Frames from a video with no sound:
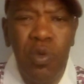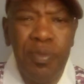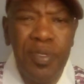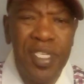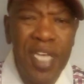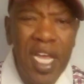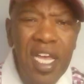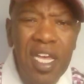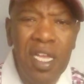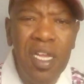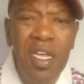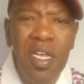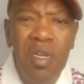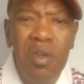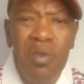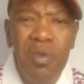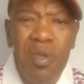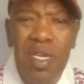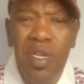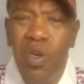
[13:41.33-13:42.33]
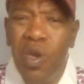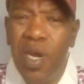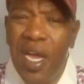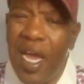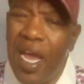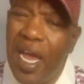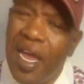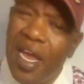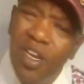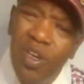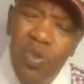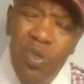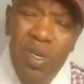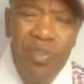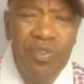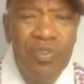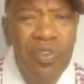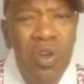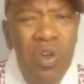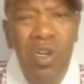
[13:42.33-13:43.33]
I'm saying, I ain't doing
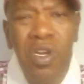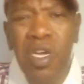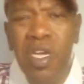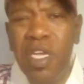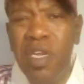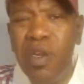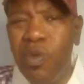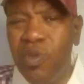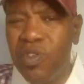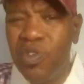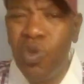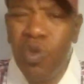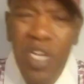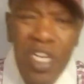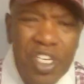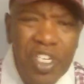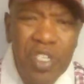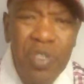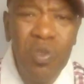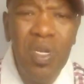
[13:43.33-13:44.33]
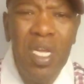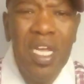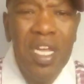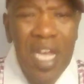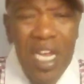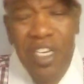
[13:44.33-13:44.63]
nothing wrong and there was no issue.